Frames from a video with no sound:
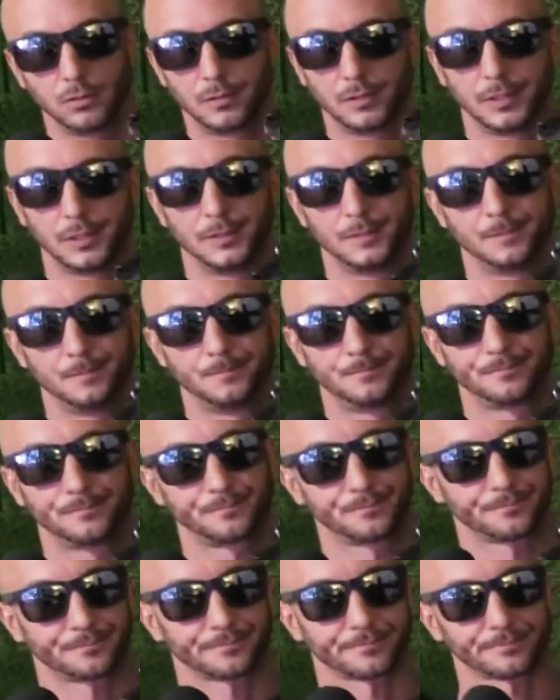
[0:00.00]
your court
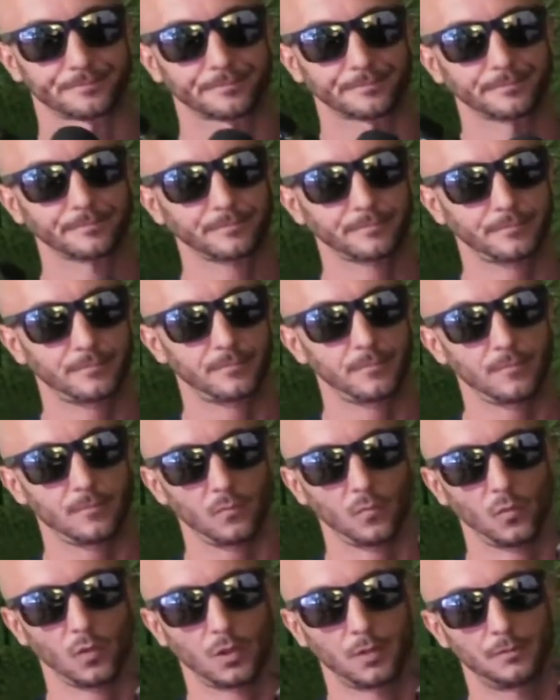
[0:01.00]
twice. Come
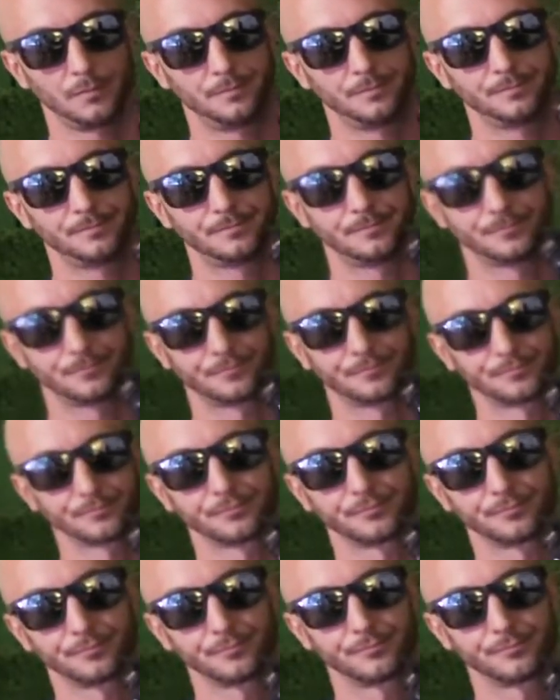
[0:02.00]
over to San Diego.